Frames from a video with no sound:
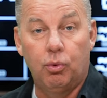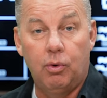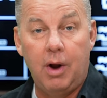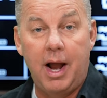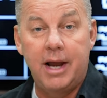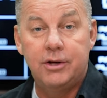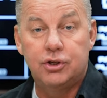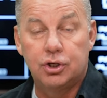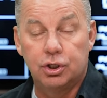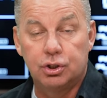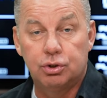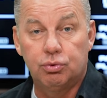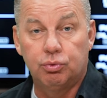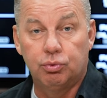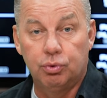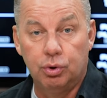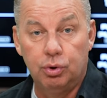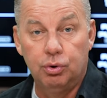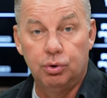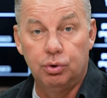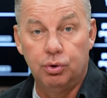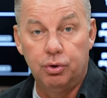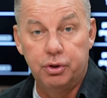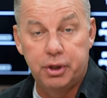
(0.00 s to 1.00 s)
righteous
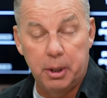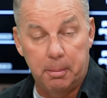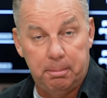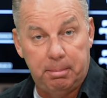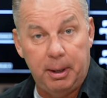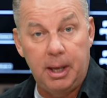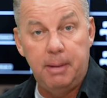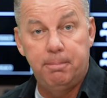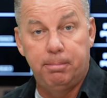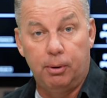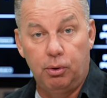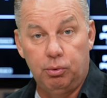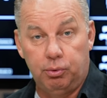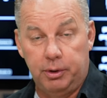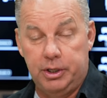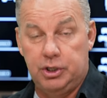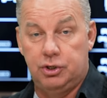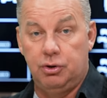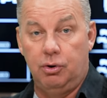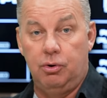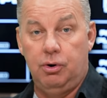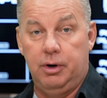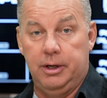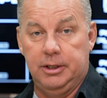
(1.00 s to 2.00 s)
rule, the people
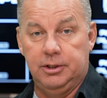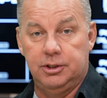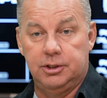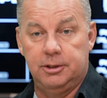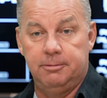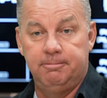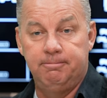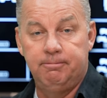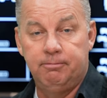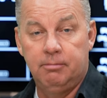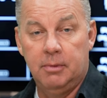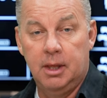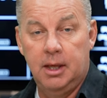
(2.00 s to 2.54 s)
rejoice.